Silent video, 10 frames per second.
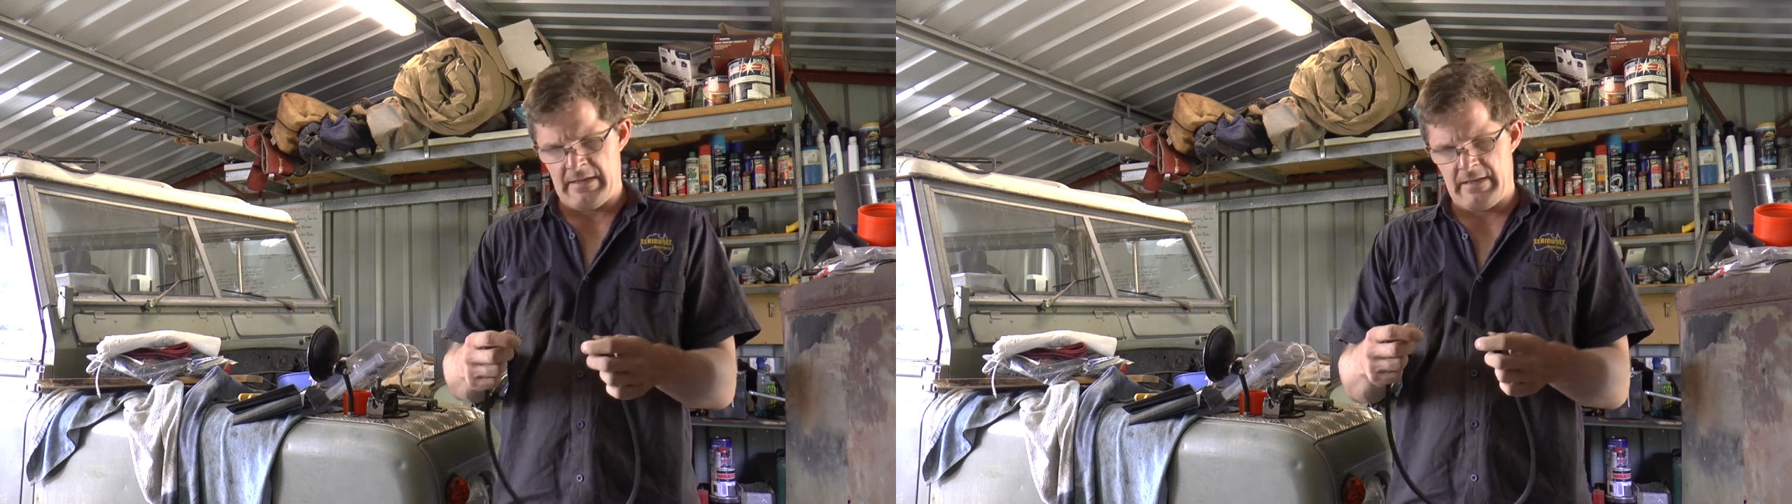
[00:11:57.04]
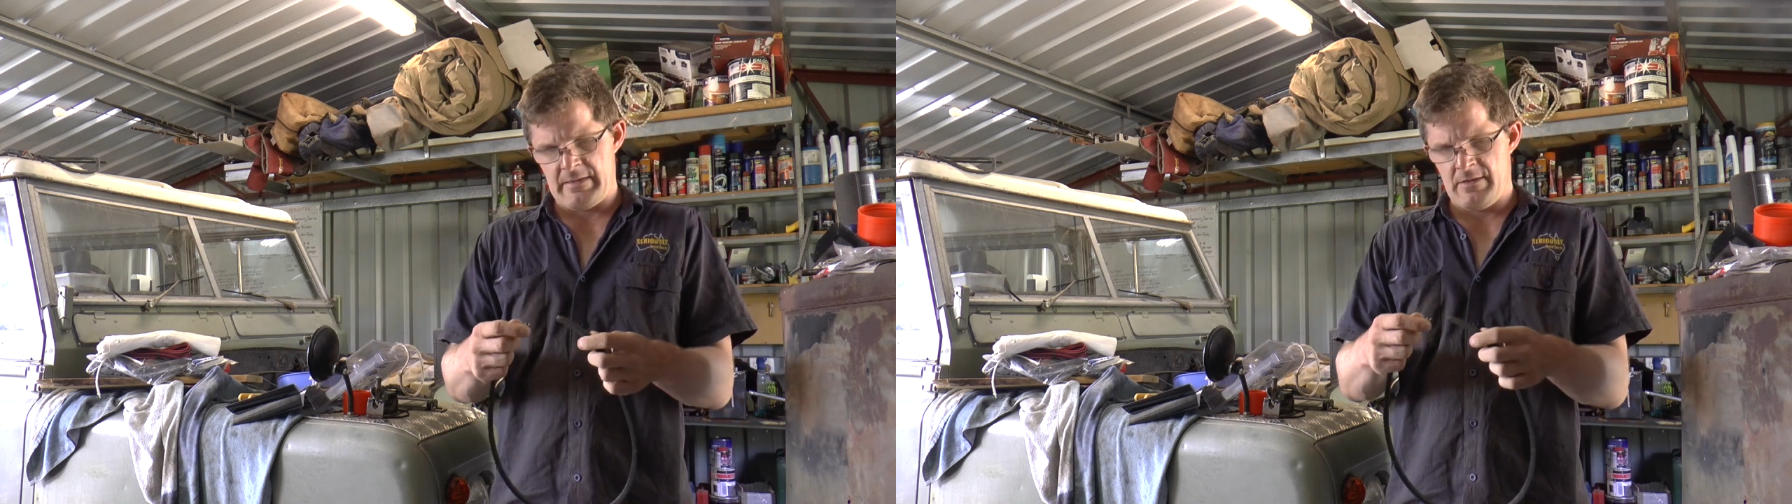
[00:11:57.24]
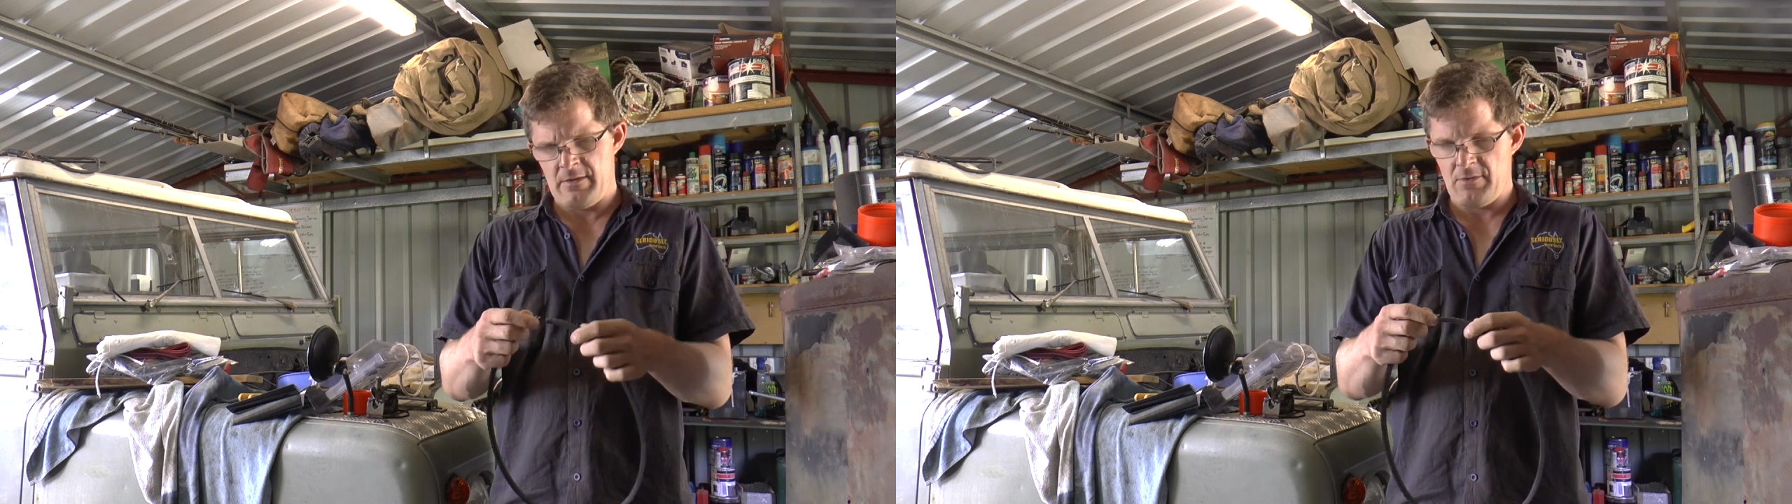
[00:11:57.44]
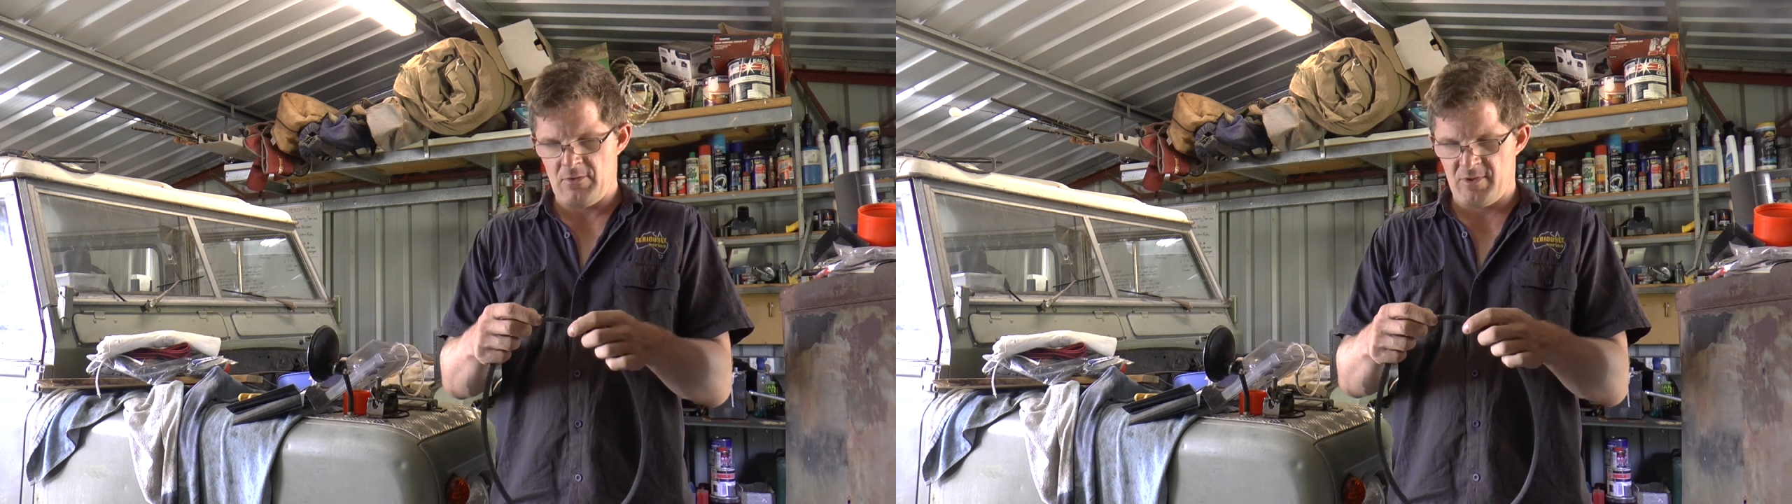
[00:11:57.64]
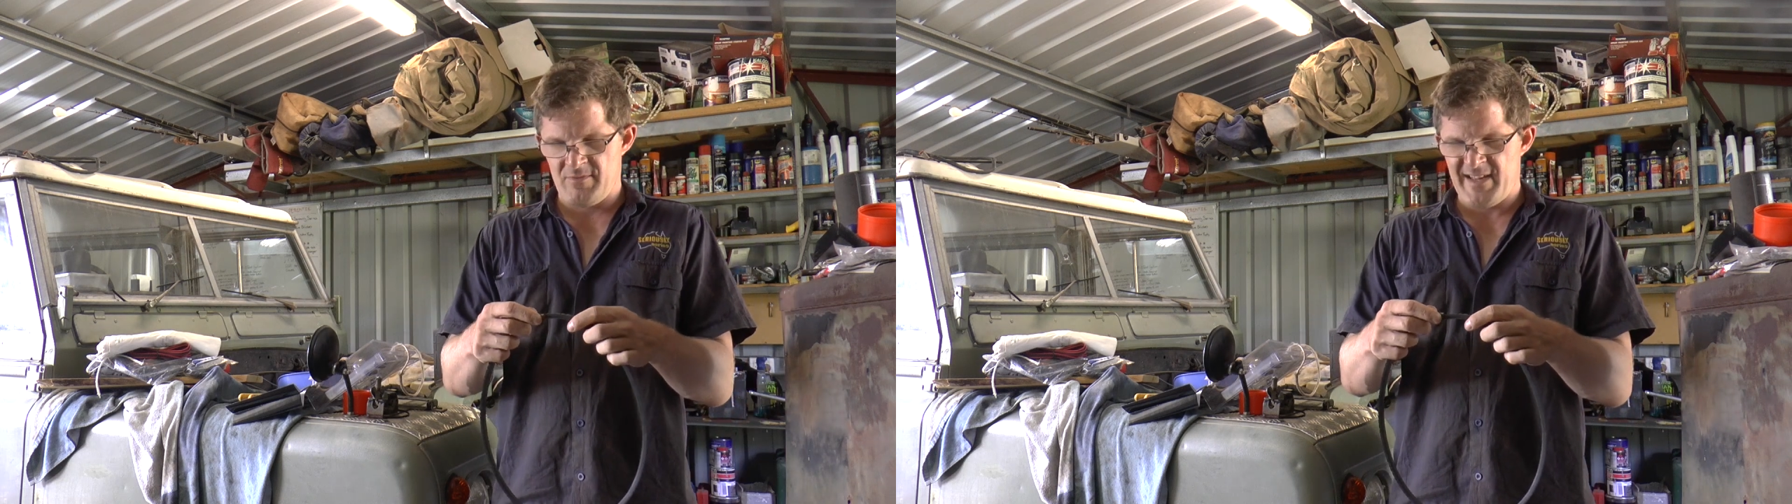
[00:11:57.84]
and then I
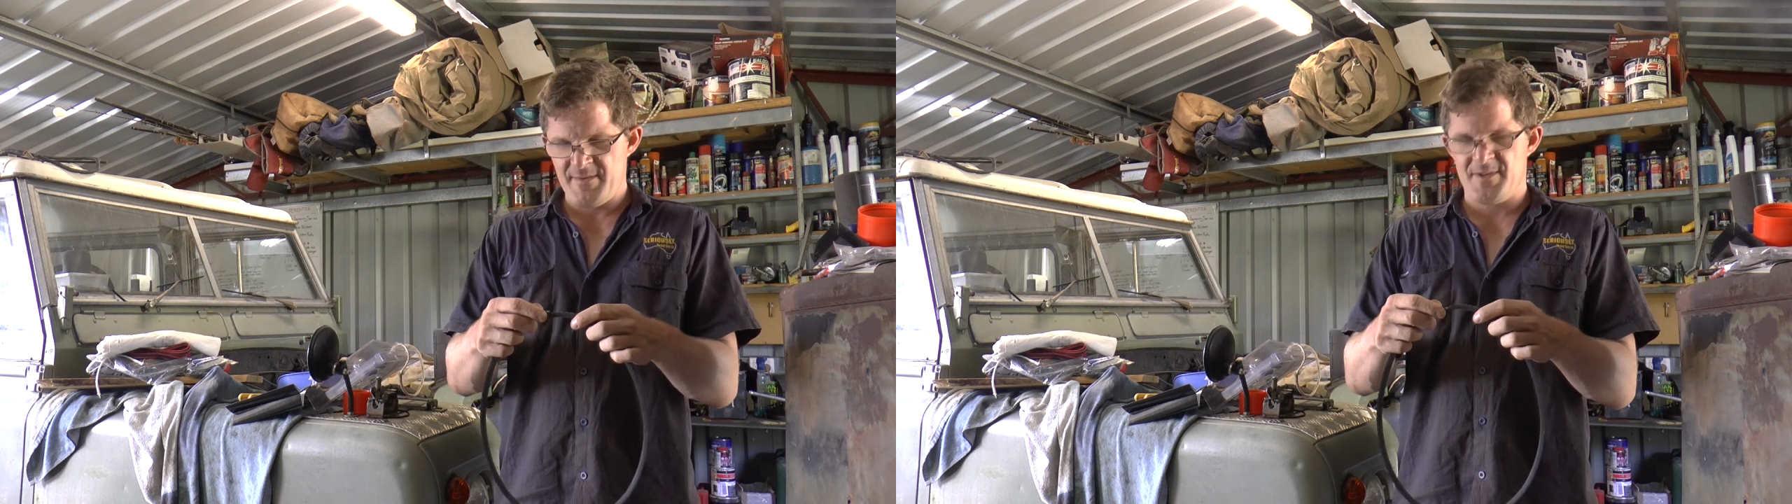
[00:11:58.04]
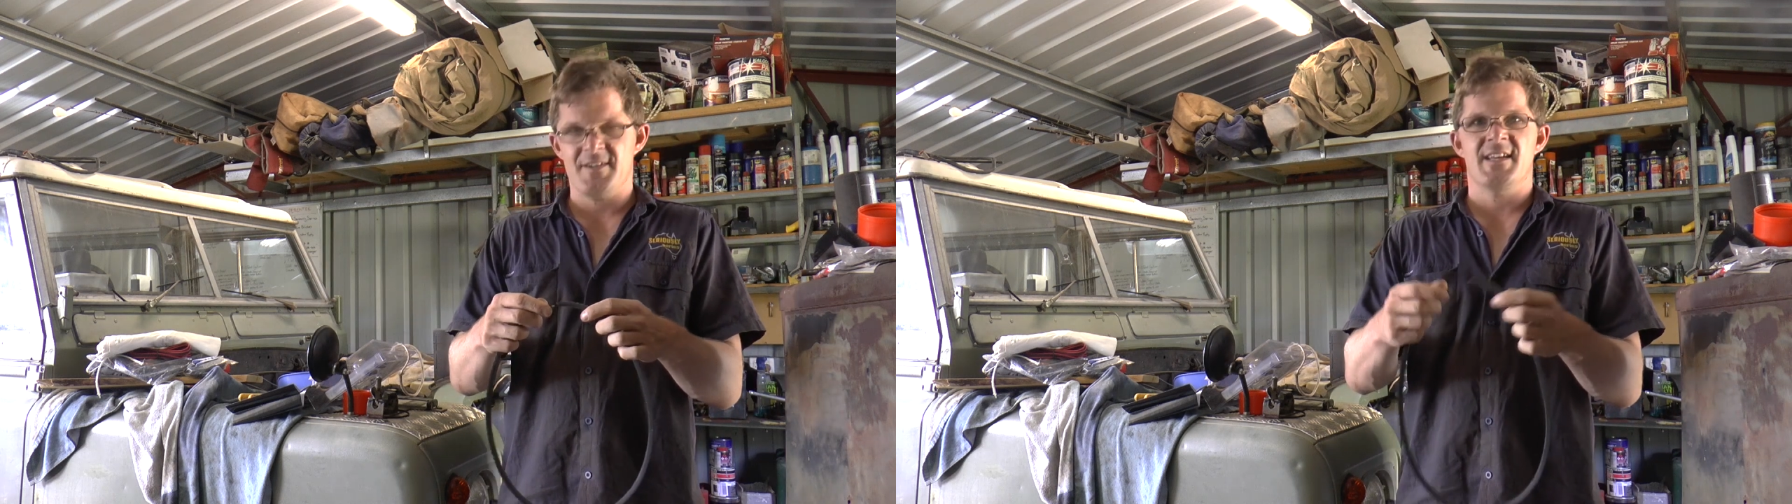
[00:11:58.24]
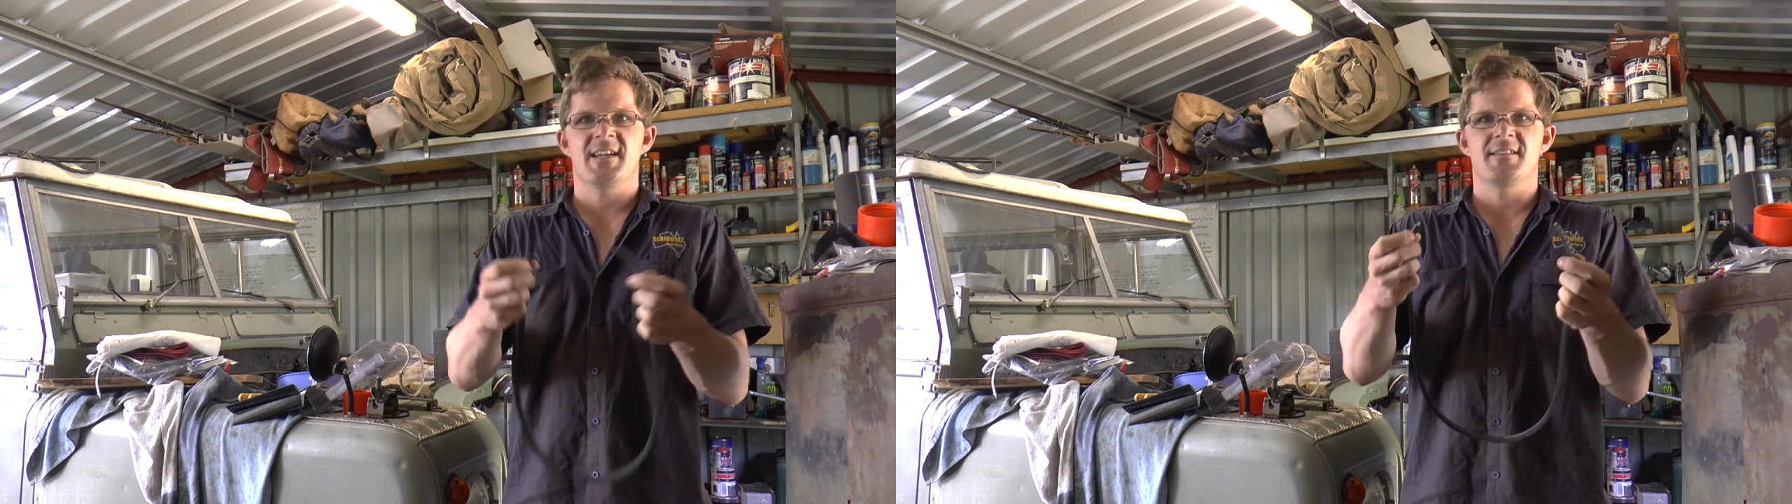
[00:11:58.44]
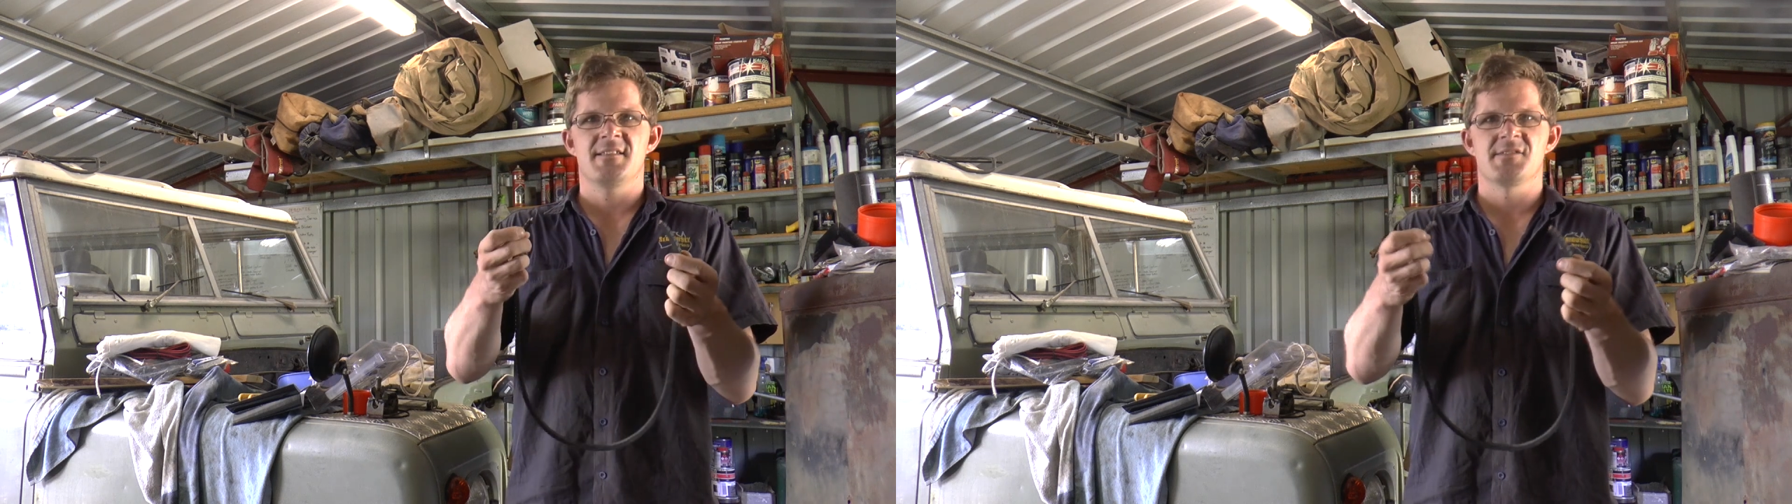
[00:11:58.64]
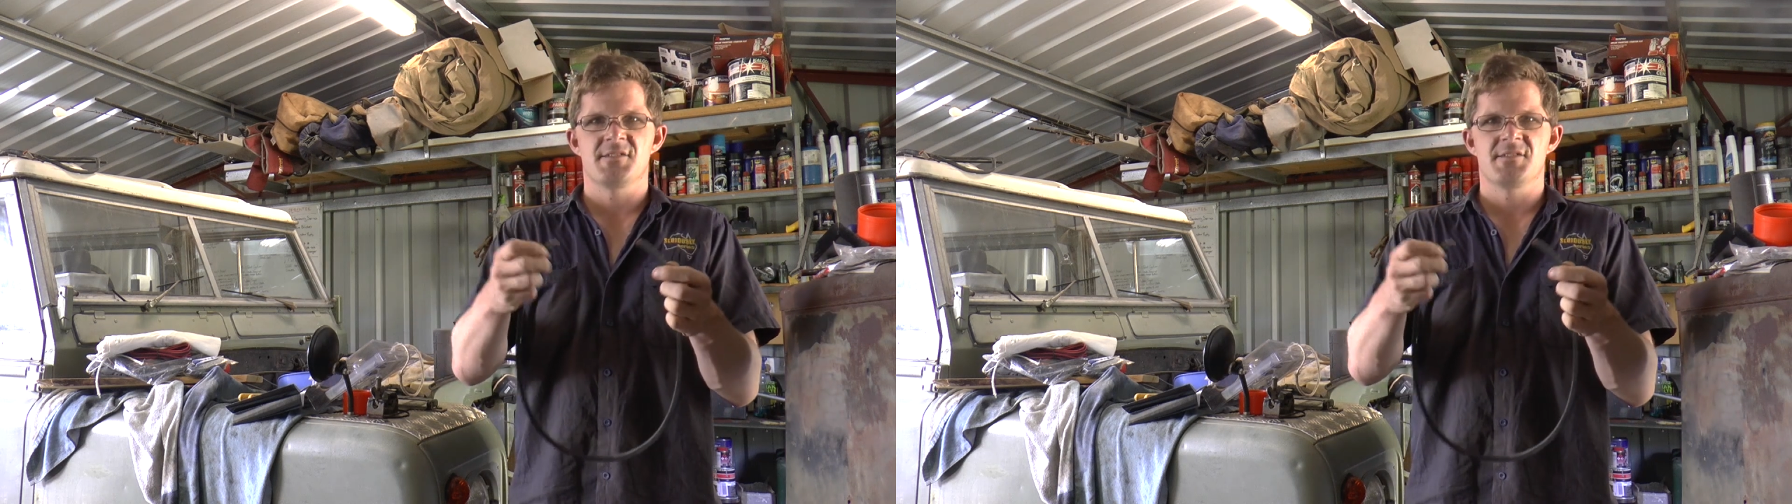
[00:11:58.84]
thought, well, maybe I can get this